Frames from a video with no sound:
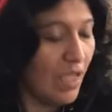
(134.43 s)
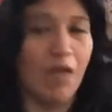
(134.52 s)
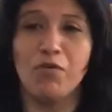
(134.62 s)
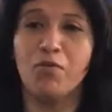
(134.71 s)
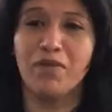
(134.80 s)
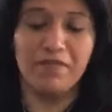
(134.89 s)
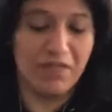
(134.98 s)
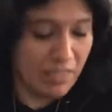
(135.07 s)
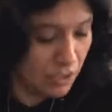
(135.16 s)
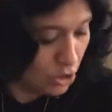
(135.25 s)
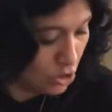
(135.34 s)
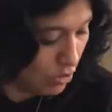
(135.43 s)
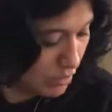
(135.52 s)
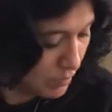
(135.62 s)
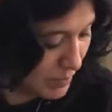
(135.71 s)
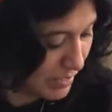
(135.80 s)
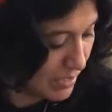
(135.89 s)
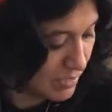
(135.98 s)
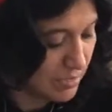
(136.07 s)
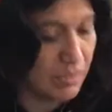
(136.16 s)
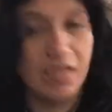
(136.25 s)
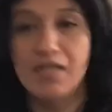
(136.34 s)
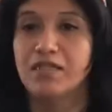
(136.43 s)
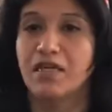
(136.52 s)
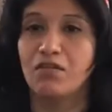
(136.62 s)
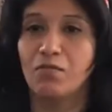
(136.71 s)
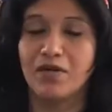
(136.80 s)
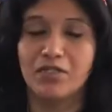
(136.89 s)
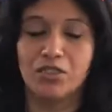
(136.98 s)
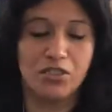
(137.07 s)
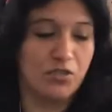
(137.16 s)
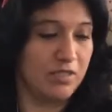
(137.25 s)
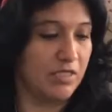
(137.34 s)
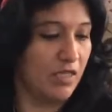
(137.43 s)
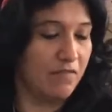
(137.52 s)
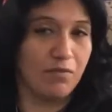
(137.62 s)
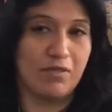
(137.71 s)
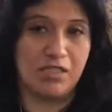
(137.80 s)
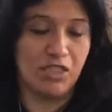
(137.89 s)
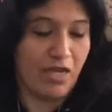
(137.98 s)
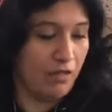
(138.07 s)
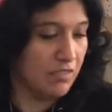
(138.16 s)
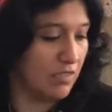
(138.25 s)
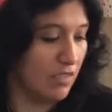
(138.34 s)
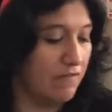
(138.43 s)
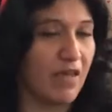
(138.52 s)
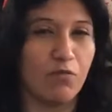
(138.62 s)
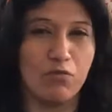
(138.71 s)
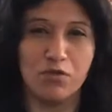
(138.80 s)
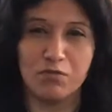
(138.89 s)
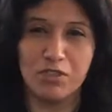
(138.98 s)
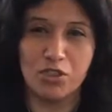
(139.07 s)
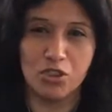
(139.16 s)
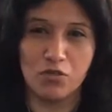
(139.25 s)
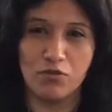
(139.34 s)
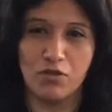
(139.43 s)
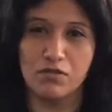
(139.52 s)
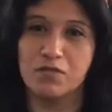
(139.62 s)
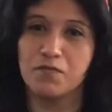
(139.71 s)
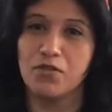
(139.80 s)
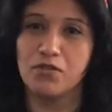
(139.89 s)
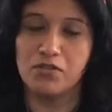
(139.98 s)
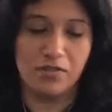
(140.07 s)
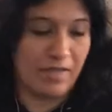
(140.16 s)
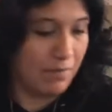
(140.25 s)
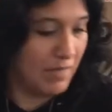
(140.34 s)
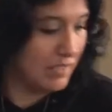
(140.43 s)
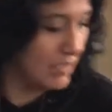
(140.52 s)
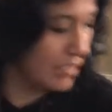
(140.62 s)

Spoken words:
I will briefly again show, just because it's titled Part 2 and stuff, and with the child stuff, I will re-show those for those of you that missed